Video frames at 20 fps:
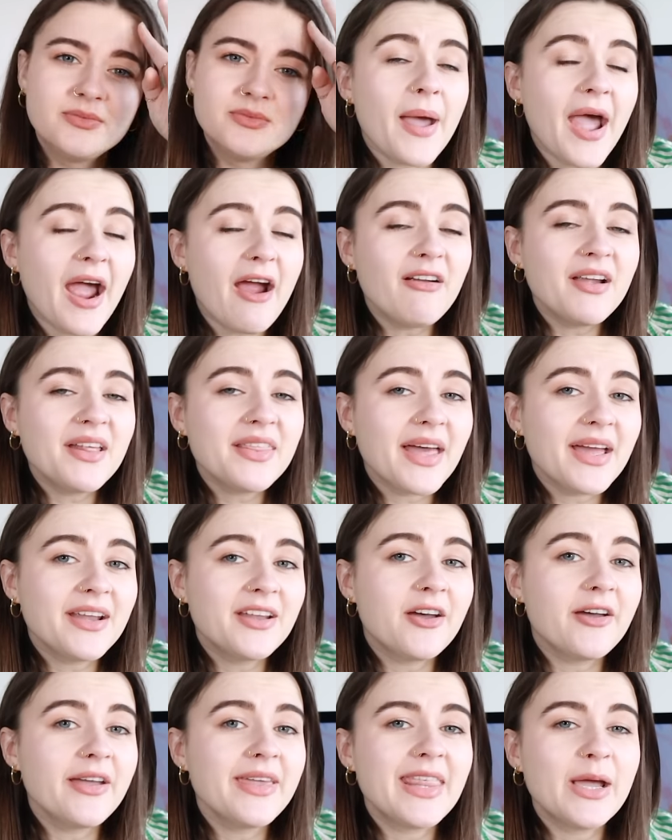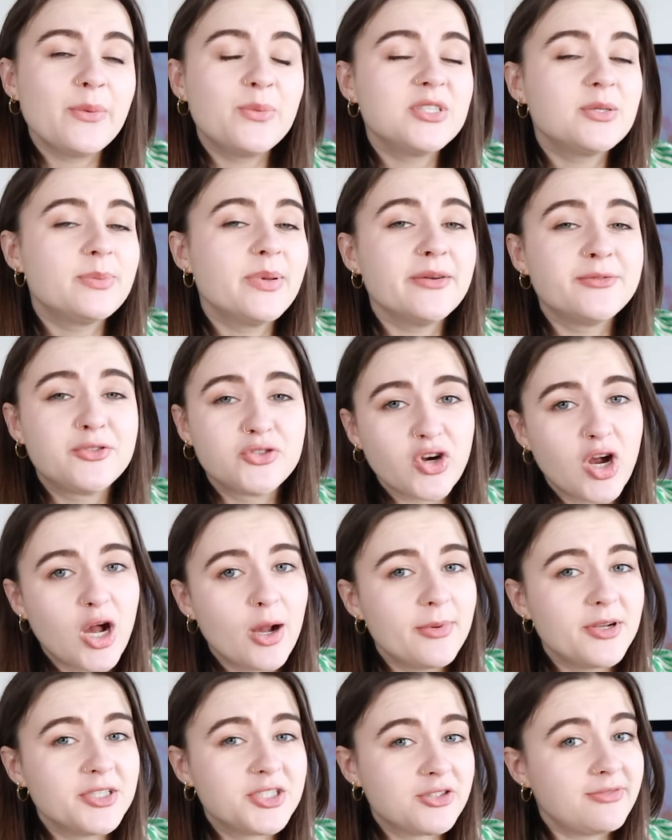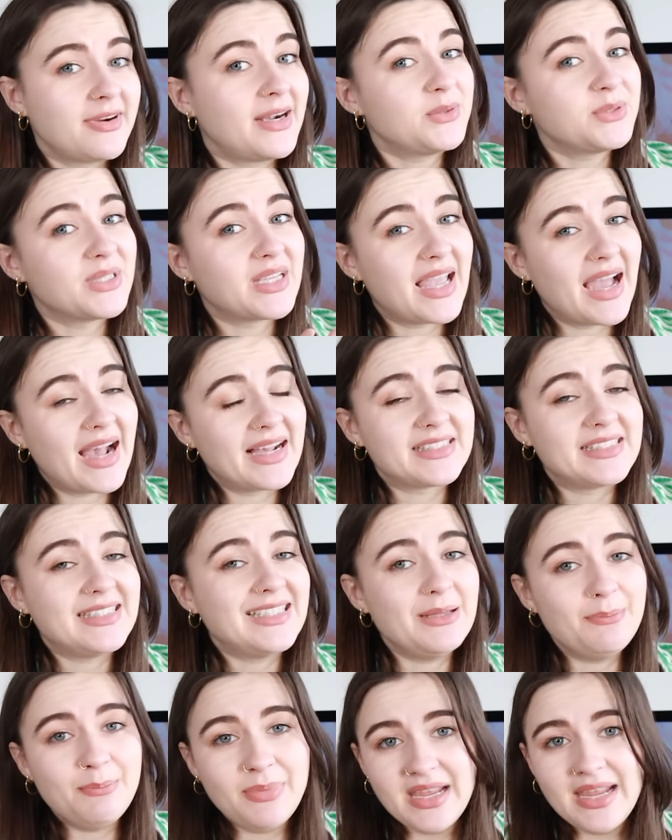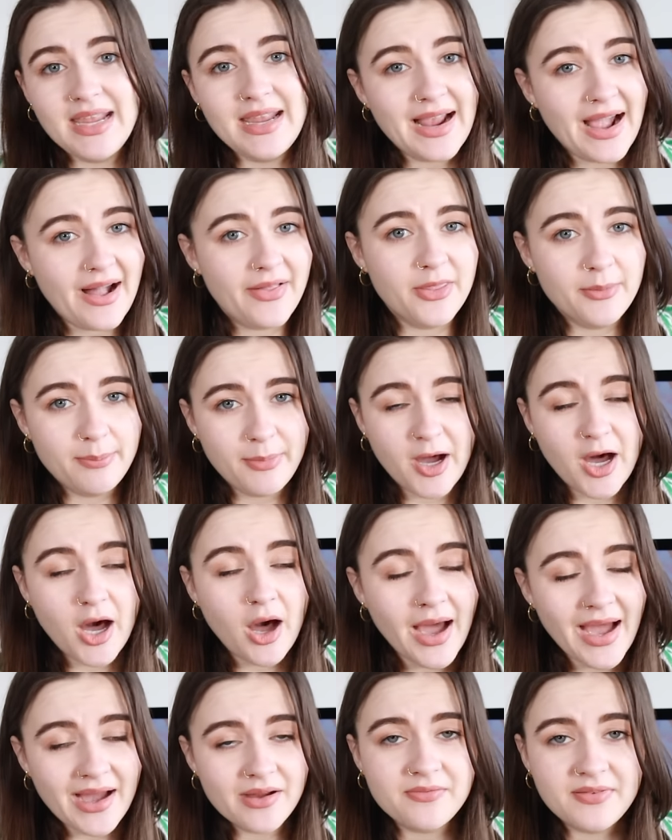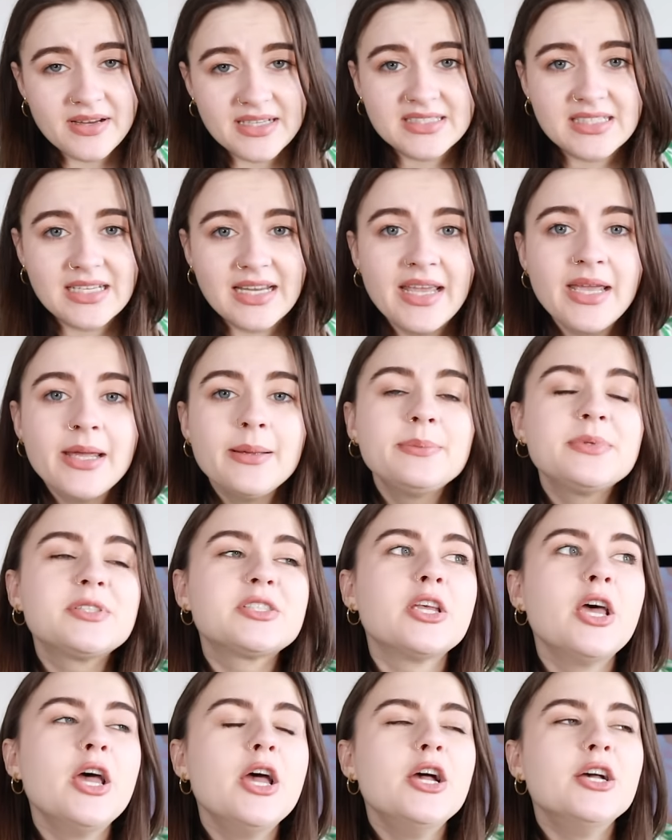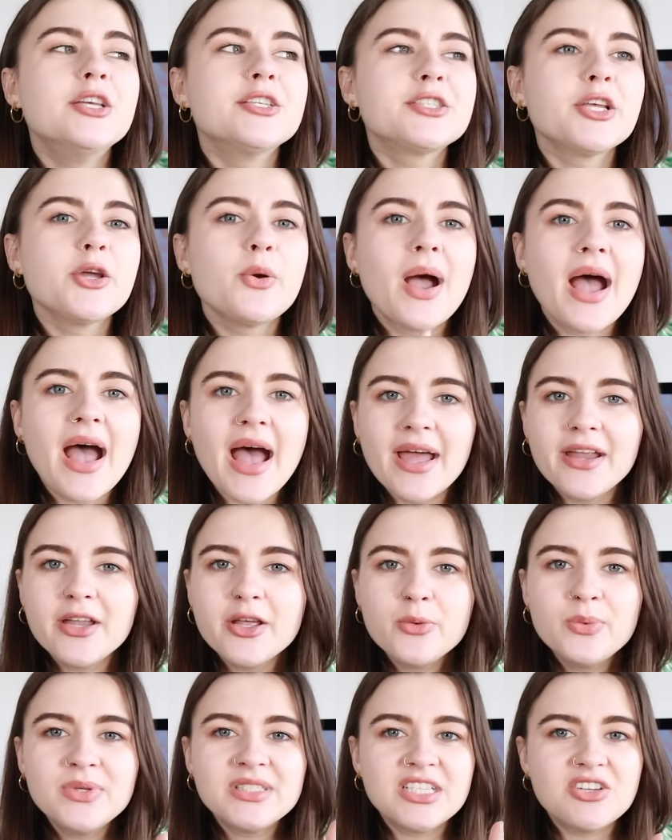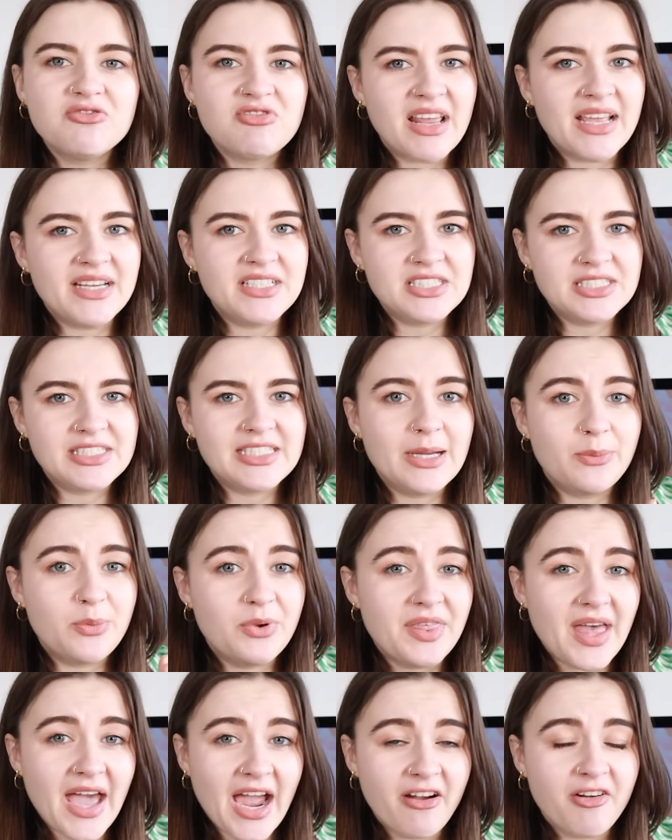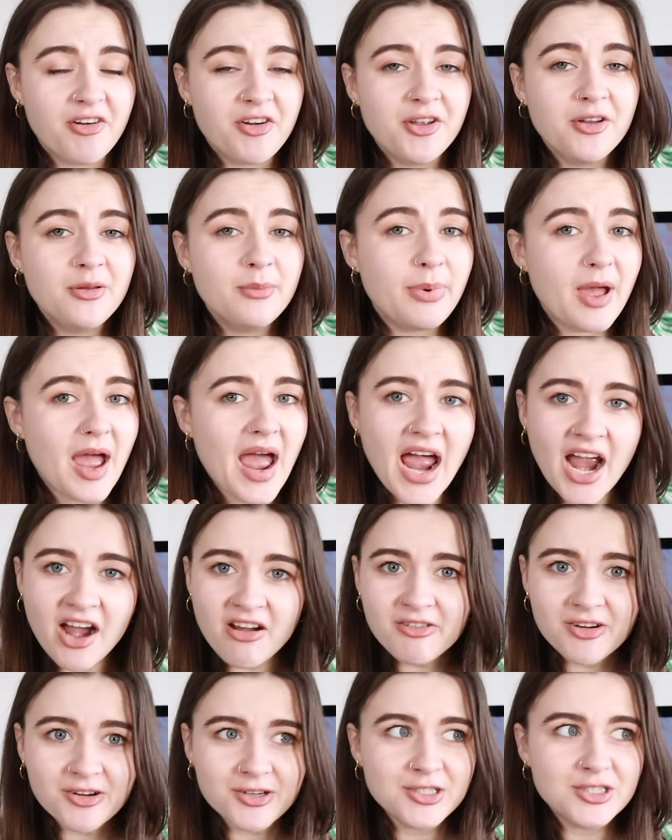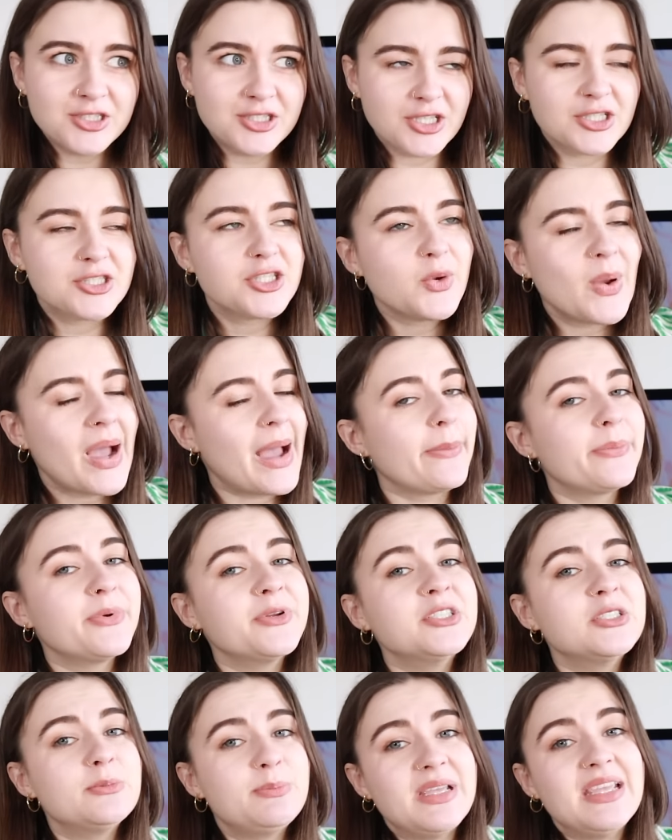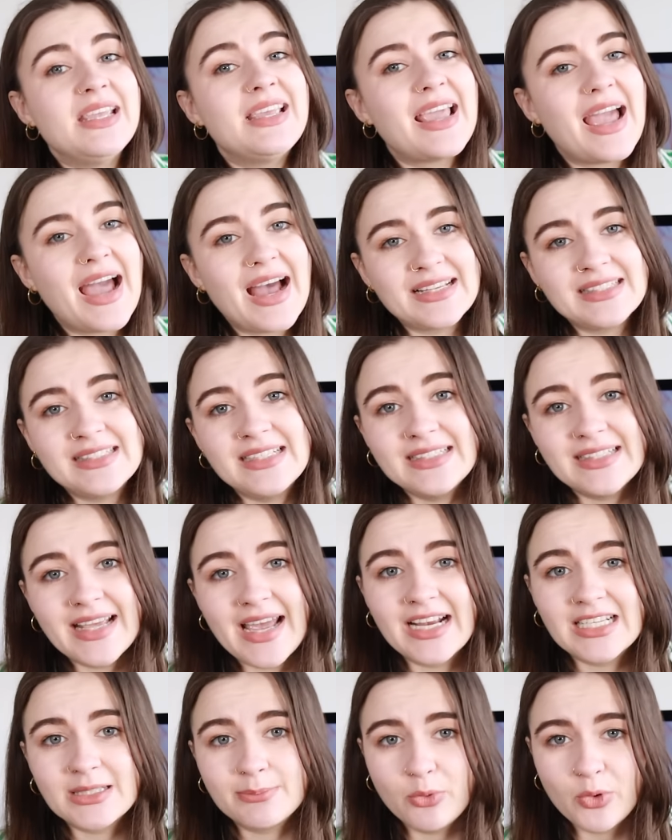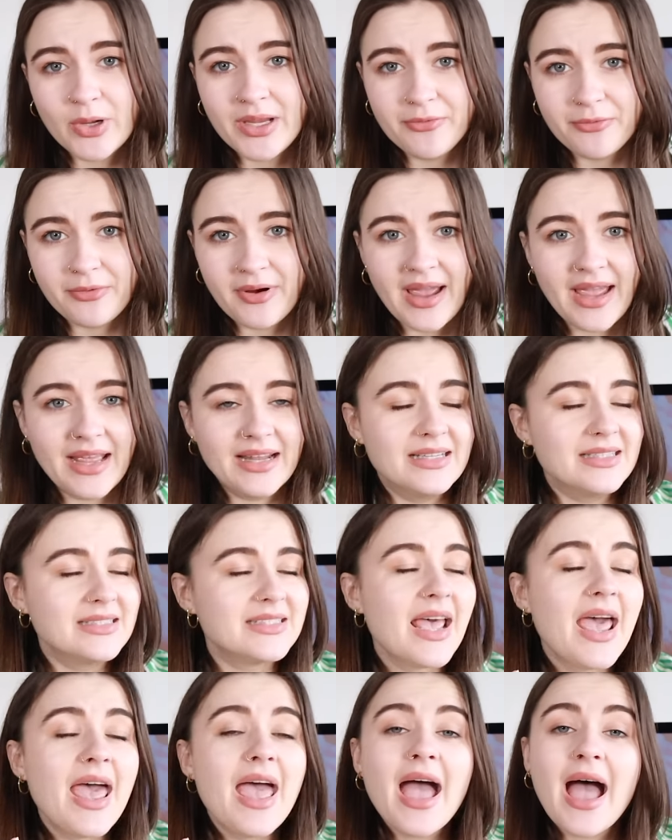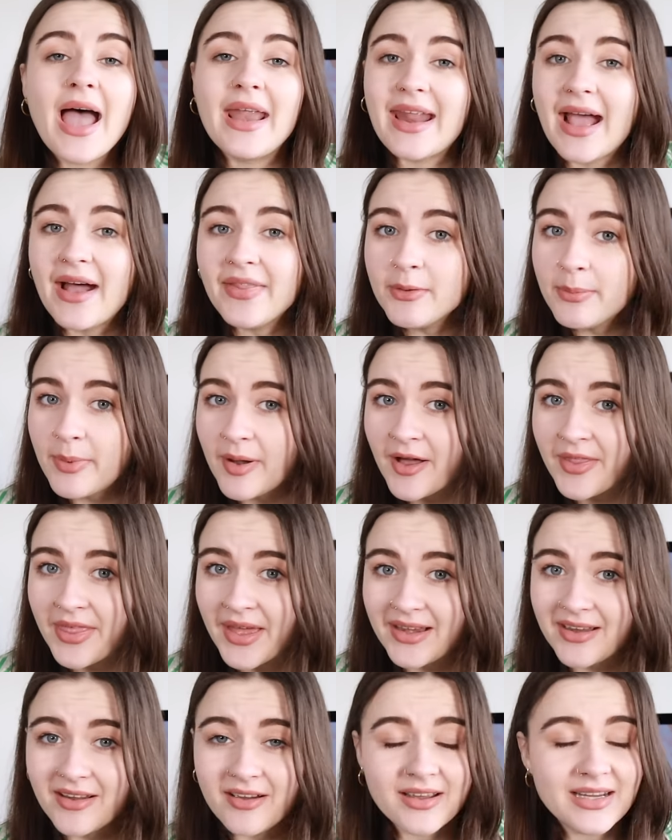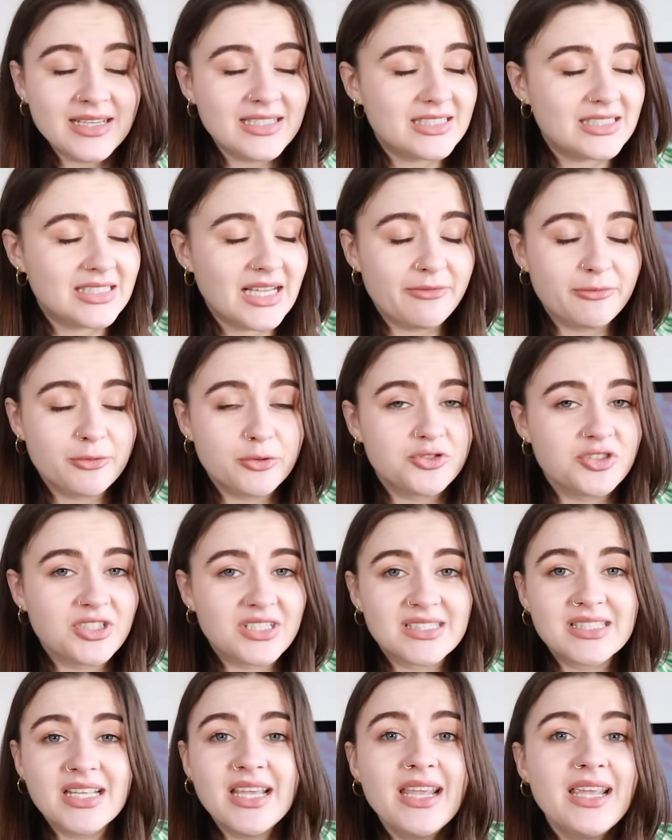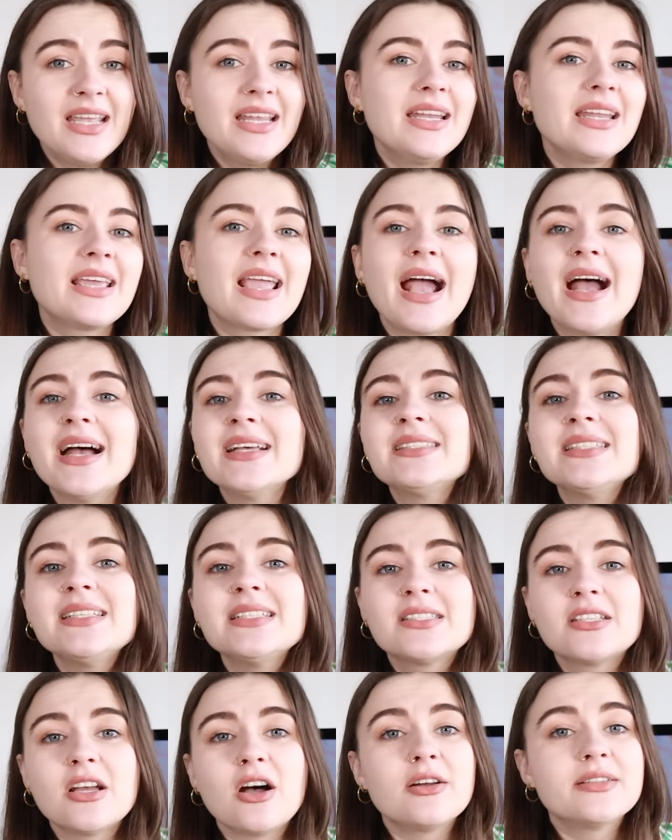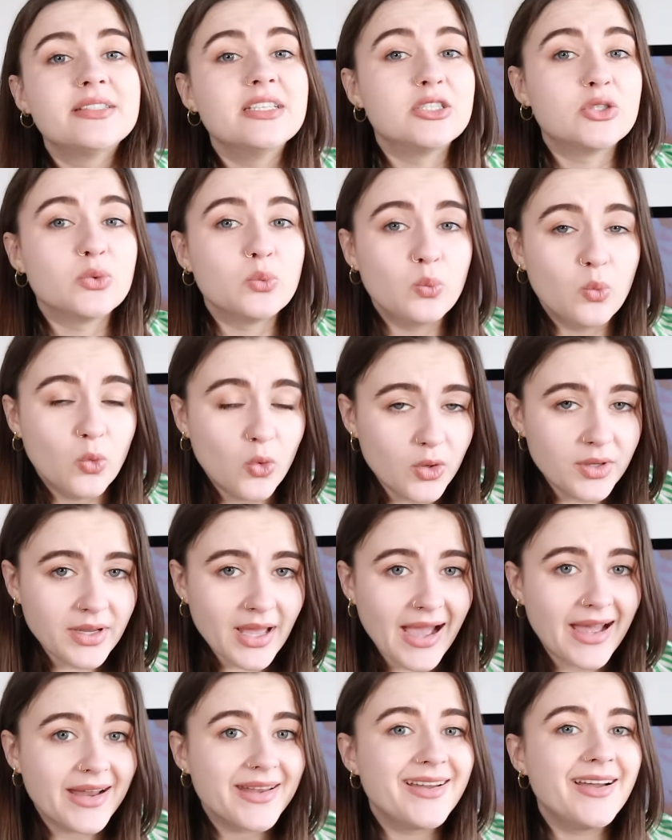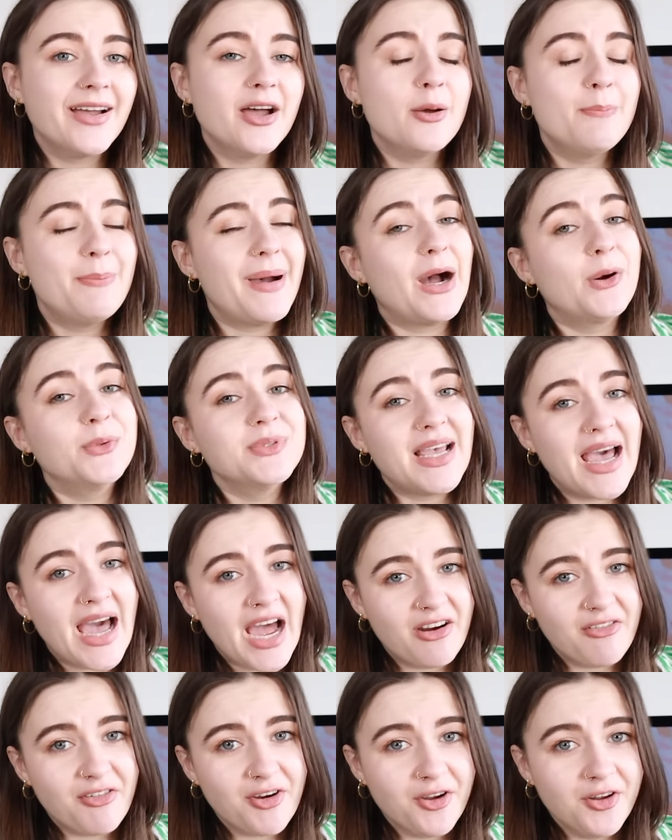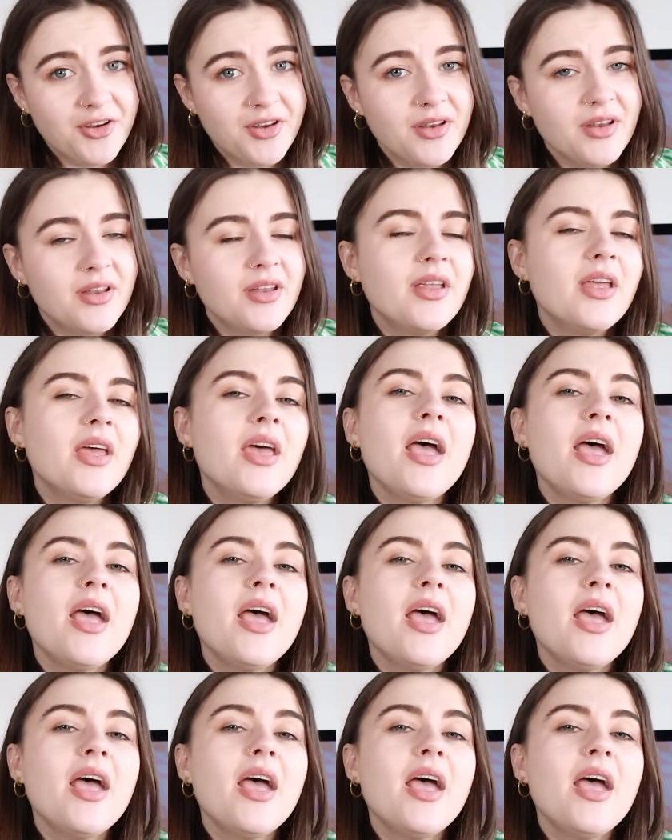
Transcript: Apparently, that night there was a bit of drama surrounding Cassie being at the bar at Fish Lips. So, Hannah was in a relationship with Aaron, but Aaron just so happened to be Cassie's ex boyfriend. And at the bar that night, several drinks in, Cassie started to warn Hannah about Aaron.